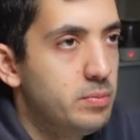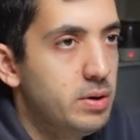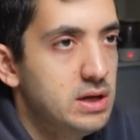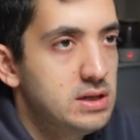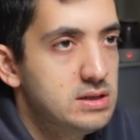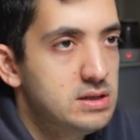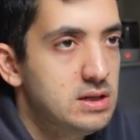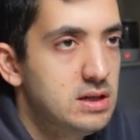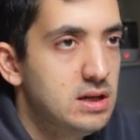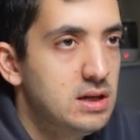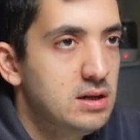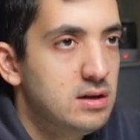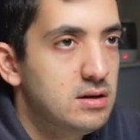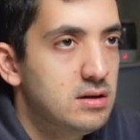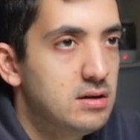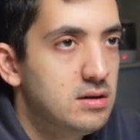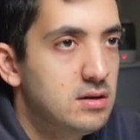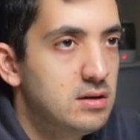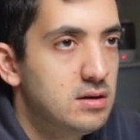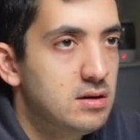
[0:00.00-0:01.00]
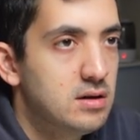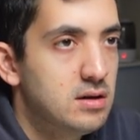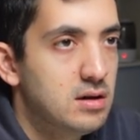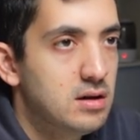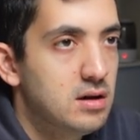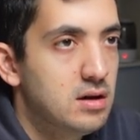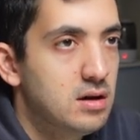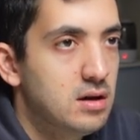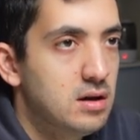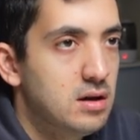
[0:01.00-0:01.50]
paste it in
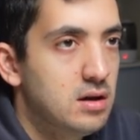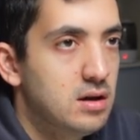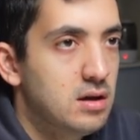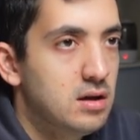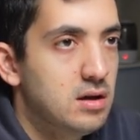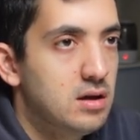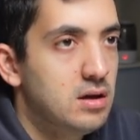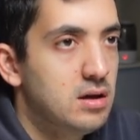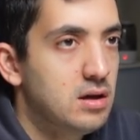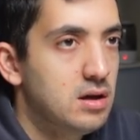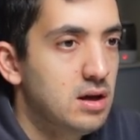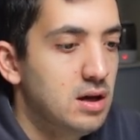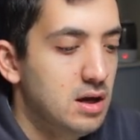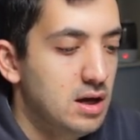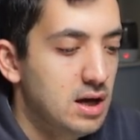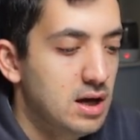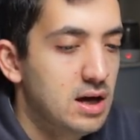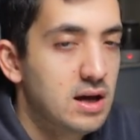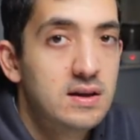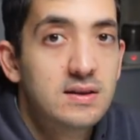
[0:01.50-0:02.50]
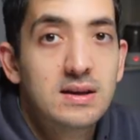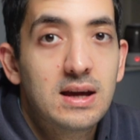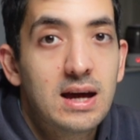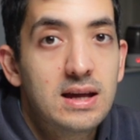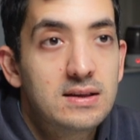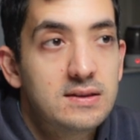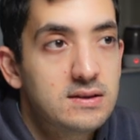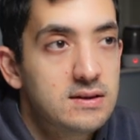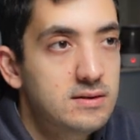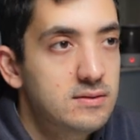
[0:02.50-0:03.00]
and
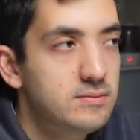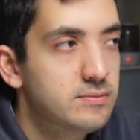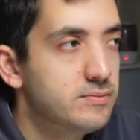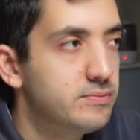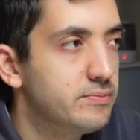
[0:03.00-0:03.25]
enter.